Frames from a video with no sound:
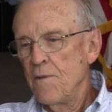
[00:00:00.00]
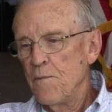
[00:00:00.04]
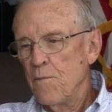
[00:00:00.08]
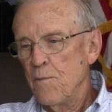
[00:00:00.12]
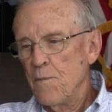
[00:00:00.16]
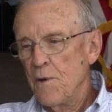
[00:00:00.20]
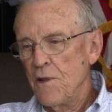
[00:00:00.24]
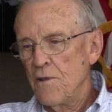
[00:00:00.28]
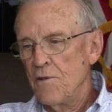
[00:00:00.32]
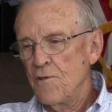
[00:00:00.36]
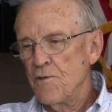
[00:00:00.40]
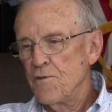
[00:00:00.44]

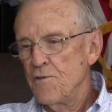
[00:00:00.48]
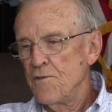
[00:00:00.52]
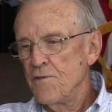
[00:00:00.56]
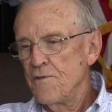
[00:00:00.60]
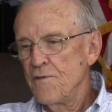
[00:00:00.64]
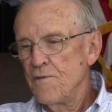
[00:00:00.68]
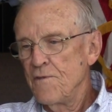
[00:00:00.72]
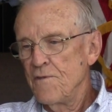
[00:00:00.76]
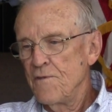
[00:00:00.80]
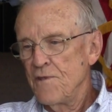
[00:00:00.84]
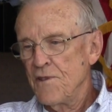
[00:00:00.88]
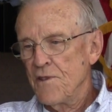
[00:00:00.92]
Mothers
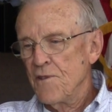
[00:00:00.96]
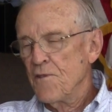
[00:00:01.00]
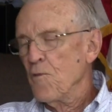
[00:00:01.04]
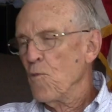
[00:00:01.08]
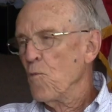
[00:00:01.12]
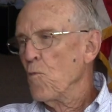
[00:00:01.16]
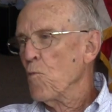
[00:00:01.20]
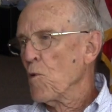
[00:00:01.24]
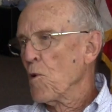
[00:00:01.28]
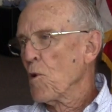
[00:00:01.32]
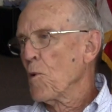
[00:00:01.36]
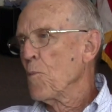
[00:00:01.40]

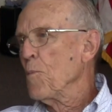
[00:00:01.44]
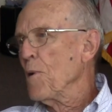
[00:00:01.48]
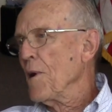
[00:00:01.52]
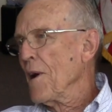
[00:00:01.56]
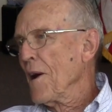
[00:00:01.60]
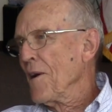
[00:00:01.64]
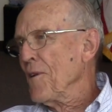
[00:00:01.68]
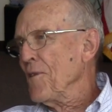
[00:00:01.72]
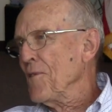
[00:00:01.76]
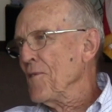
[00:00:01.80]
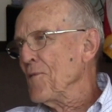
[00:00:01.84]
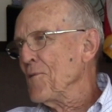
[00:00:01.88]
didn't work
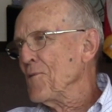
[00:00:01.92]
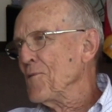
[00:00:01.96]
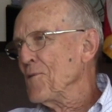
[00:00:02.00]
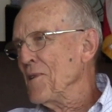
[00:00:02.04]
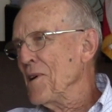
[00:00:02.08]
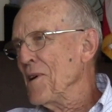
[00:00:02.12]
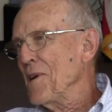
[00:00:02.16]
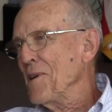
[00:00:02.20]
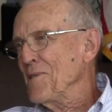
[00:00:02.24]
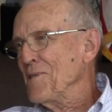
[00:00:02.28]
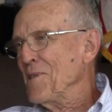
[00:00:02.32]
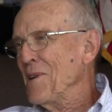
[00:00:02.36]
back in those
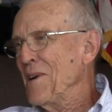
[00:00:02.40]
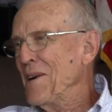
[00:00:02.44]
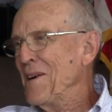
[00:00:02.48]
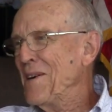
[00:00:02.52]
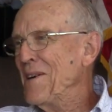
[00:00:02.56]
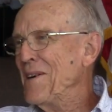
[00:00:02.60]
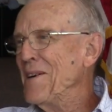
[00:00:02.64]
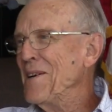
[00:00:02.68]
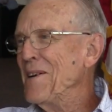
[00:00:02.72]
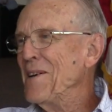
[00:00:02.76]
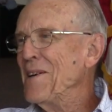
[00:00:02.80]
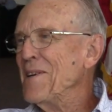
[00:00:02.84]
days.
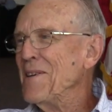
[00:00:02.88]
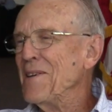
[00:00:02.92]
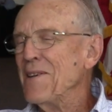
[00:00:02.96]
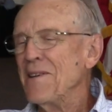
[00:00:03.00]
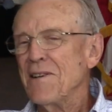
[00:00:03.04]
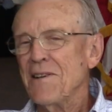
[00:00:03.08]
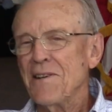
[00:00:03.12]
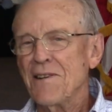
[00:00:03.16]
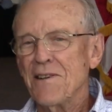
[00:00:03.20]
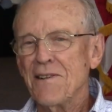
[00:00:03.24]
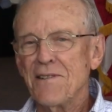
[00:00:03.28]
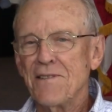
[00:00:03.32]
Right.
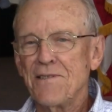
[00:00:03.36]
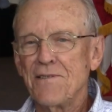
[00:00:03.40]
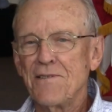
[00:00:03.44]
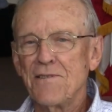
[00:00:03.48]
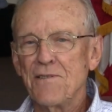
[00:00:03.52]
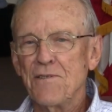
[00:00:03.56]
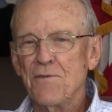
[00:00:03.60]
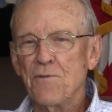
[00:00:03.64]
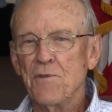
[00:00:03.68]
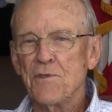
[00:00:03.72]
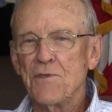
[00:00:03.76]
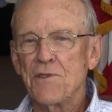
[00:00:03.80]
Uh,
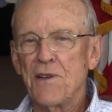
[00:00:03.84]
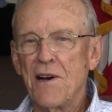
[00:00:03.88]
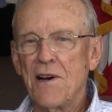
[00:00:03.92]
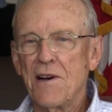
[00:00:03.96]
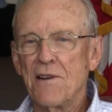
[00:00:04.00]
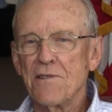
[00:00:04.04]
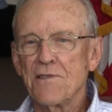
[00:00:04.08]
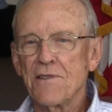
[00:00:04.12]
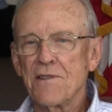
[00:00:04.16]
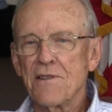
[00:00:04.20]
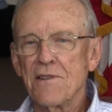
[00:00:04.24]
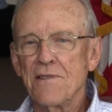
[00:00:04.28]
she was a
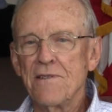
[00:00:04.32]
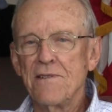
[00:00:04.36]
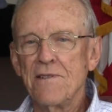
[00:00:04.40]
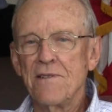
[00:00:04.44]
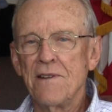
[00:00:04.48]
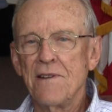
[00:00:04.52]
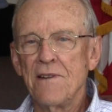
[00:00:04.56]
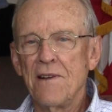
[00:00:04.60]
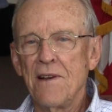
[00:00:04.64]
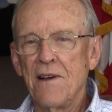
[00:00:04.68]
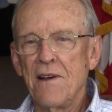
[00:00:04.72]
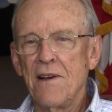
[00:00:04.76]
house
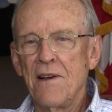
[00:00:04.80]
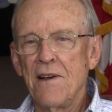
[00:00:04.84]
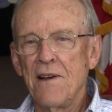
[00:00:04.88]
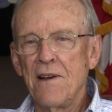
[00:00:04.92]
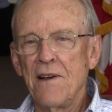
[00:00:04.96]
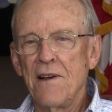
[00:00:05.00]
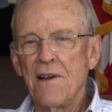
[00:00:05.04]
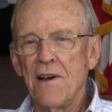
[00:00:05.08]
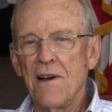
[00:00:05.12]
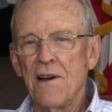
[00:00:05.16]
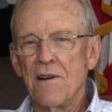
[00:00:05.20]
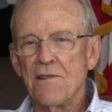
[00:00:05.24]

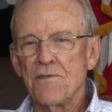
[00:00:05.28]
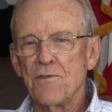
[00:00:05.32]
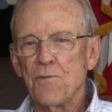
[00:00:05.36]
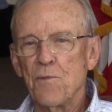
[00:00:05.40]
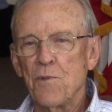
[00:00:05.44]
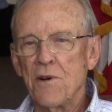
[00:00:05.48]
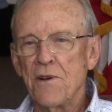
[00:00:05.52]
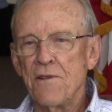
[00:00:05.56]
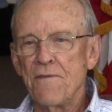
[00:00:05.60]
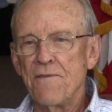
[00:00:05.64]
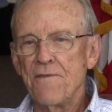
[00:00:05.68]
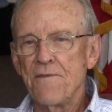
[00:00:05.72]

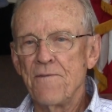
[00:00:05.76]
housewife,